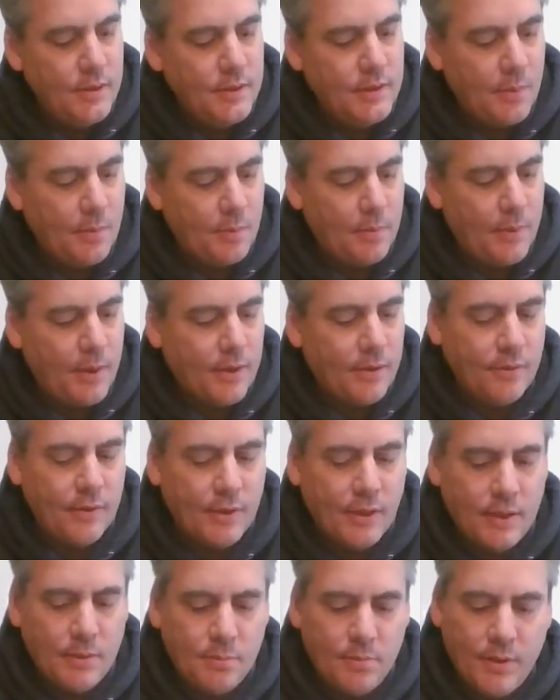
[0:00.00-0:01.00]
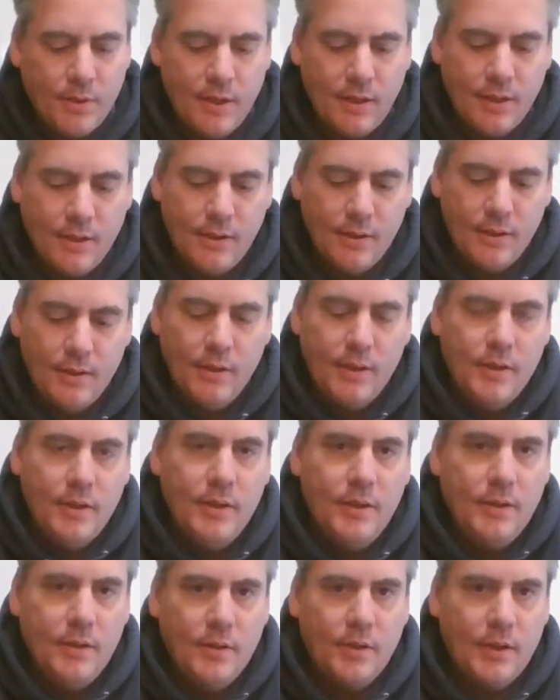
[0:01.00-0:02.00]
Double buckle and get a break.
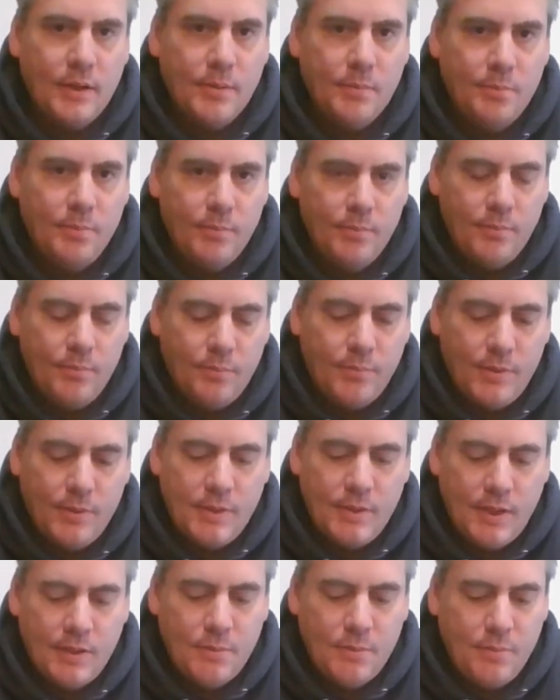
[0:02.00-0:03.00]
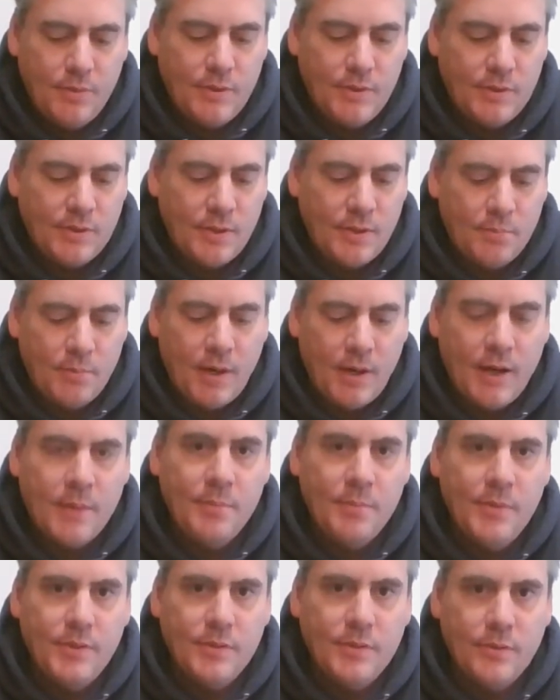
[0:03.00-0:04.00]
You're going to pretend to put these on
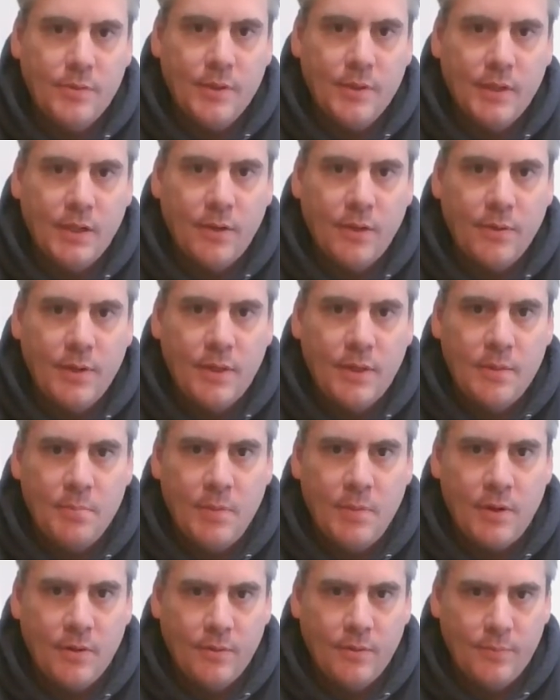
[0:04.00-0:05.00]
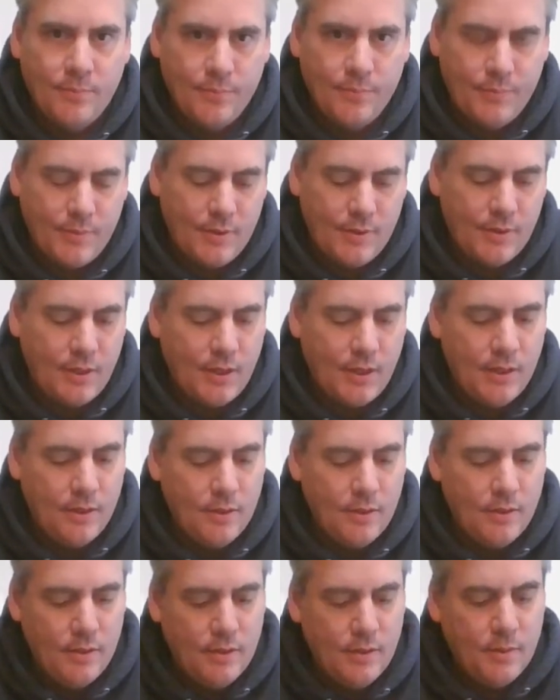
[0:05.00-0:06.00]
bottom. These are really going in the middle, okay,
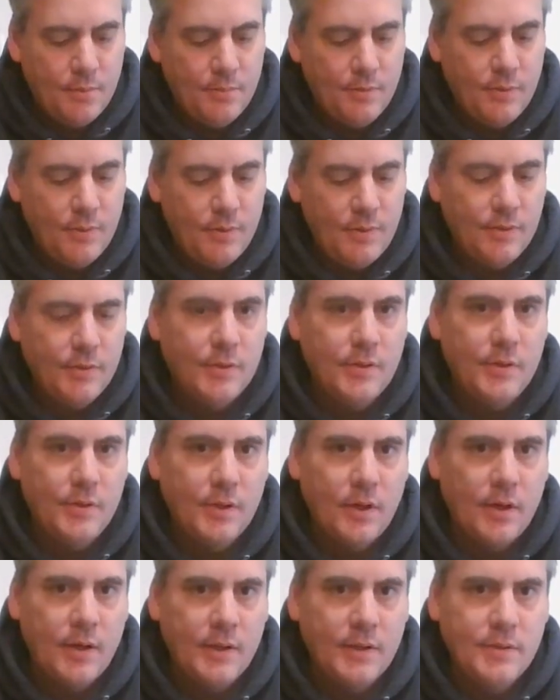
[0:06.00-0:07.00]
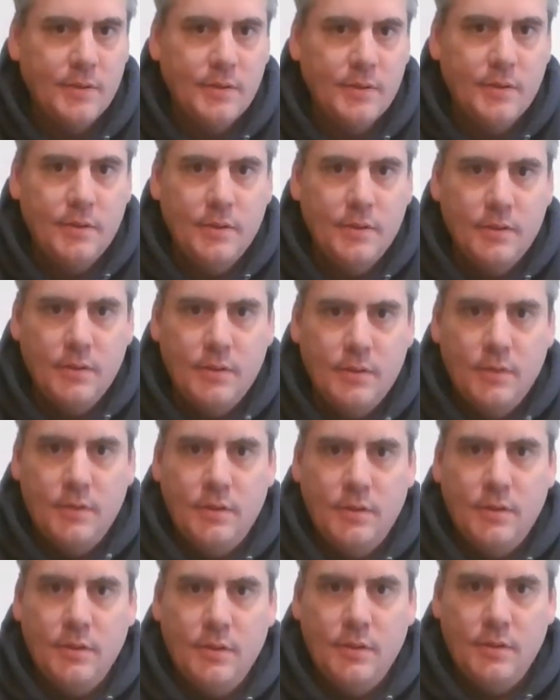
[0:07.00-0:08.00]
between those 2 cards.
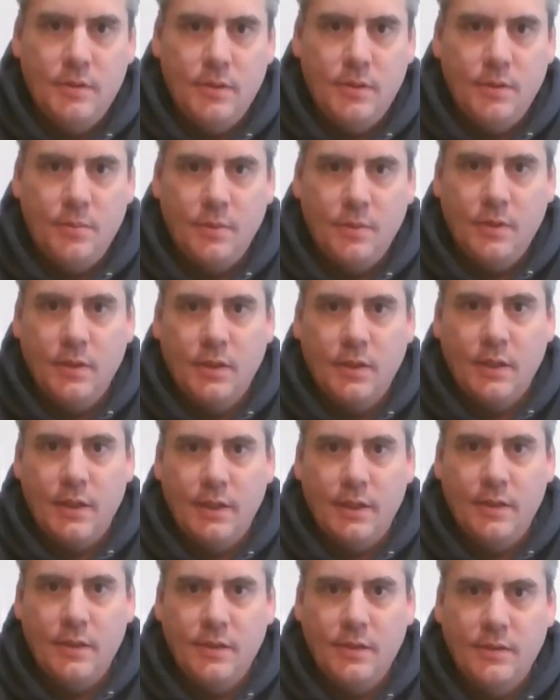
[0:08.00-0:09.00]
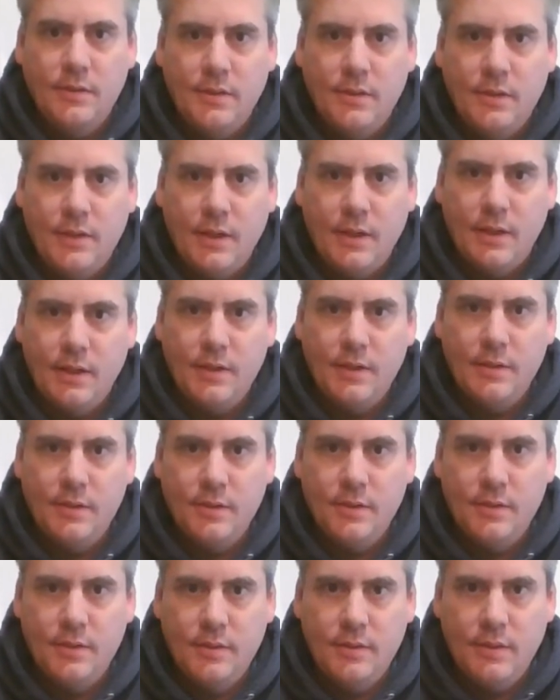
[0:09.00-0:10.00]
So it will look like this. They're not going to
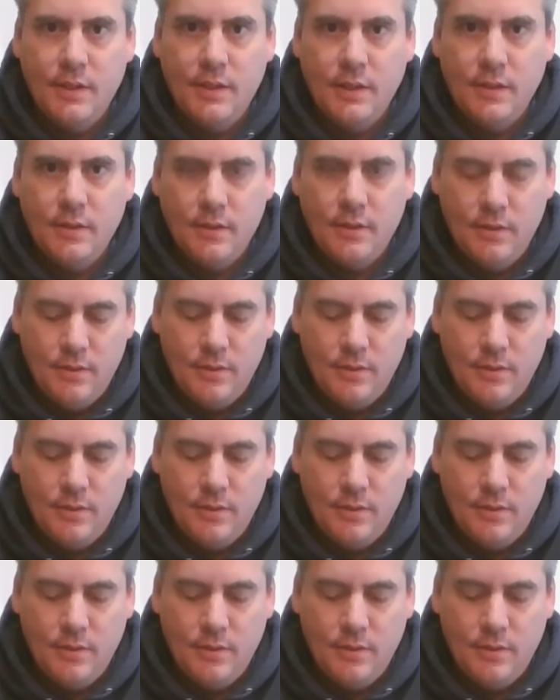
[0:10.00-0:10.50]
see it.